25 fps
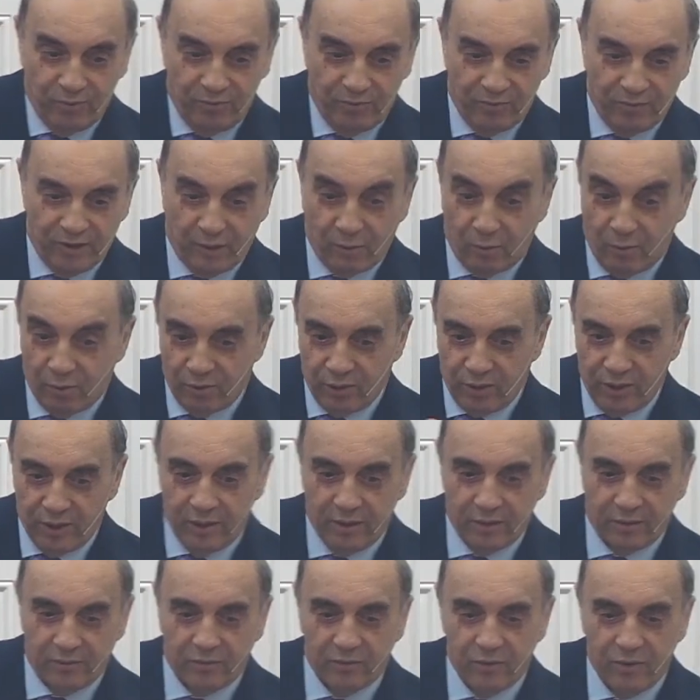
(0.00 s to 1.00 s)

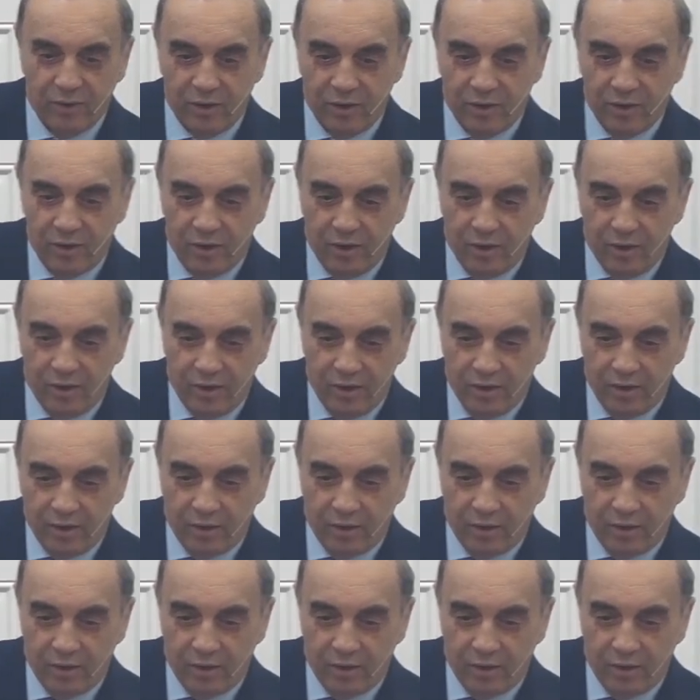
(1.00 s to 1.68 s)
I already said